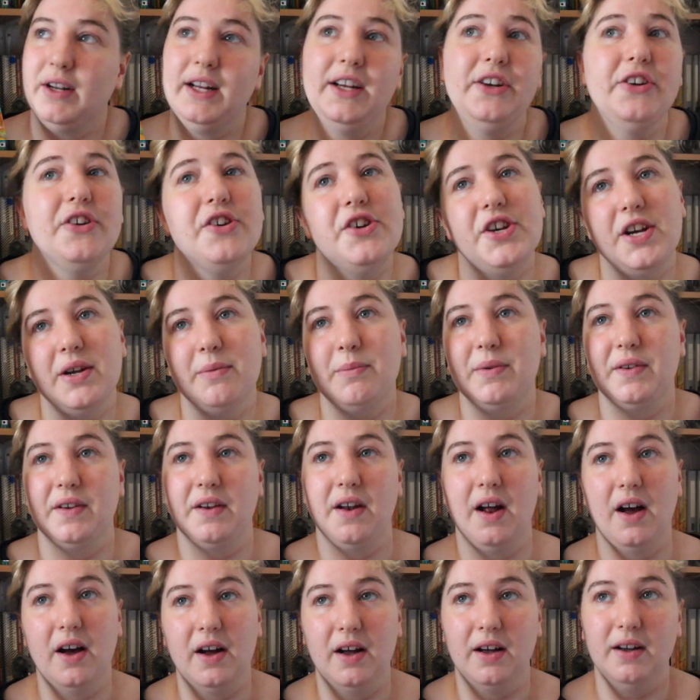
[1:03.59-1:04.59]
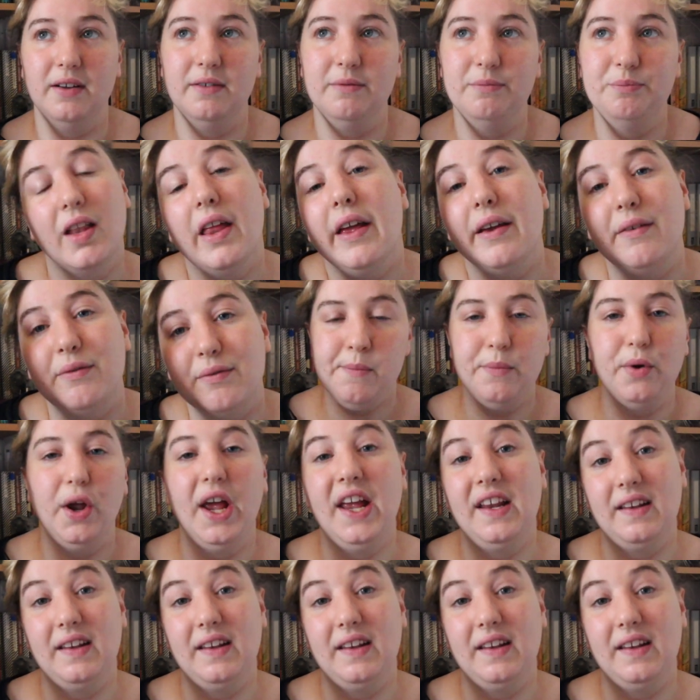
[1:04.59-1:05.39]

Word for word: relationships and her life.